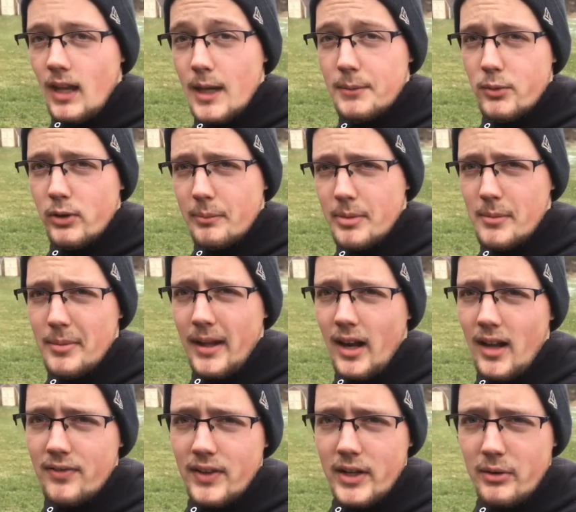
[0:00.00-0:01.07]
I'm gonna rip the bed
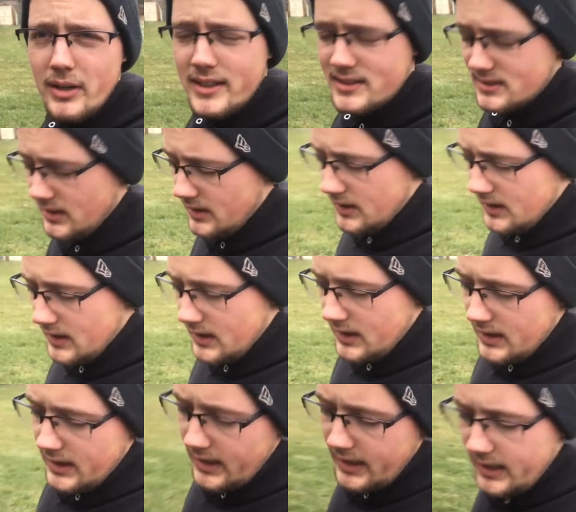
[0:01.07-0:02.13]
off anyways,
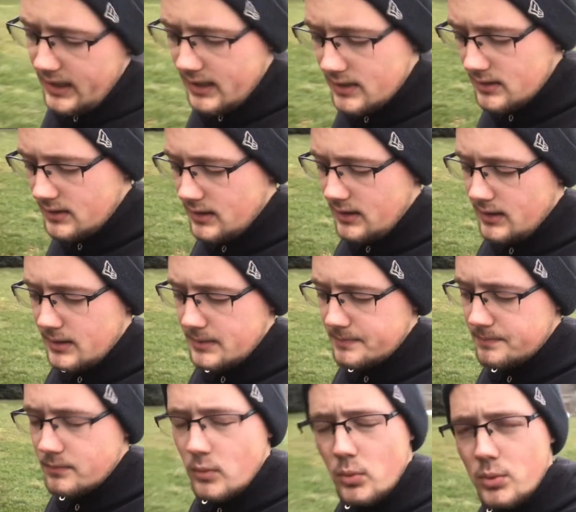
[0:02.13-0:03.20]
and
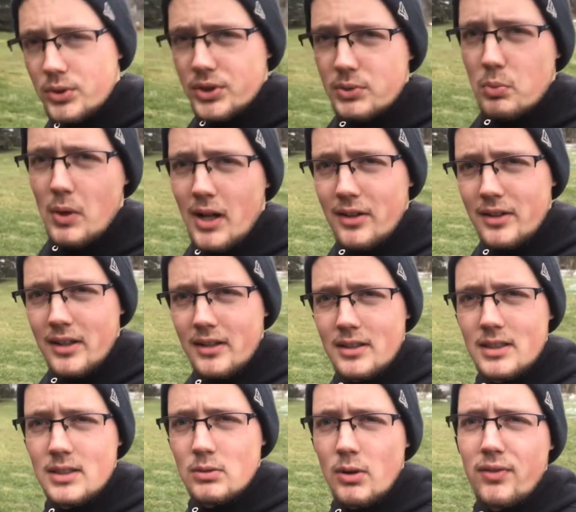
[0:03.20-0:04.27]
we'll just we'll
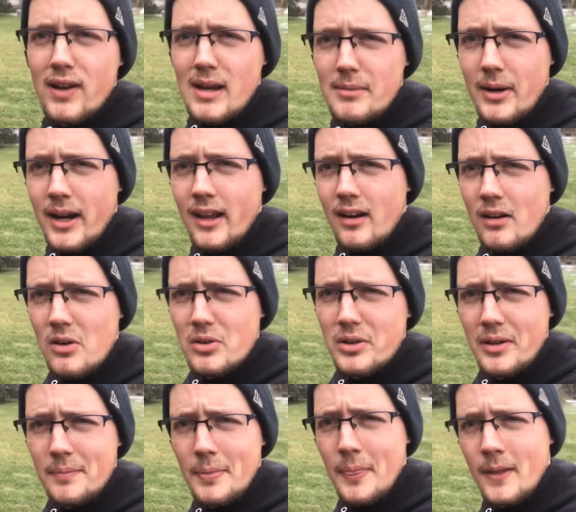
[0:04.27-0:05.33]
fabricate our
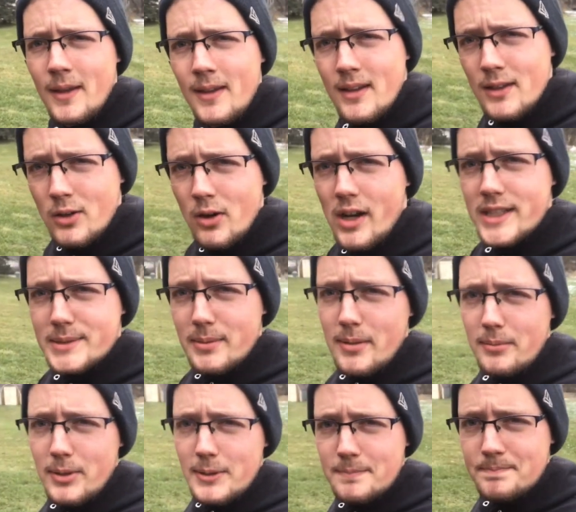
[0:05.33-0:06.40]
own cross
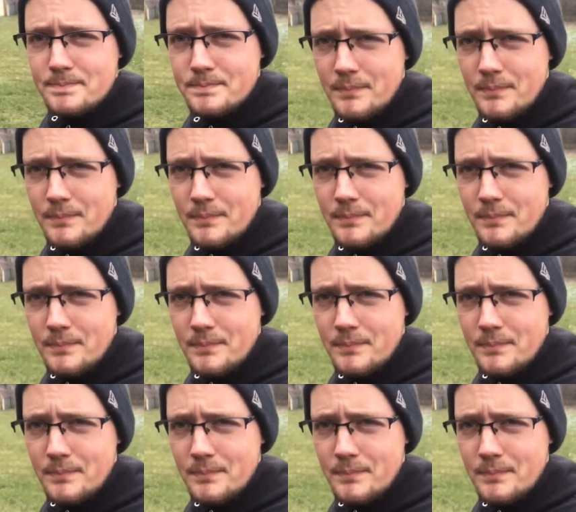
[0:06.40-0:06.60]
member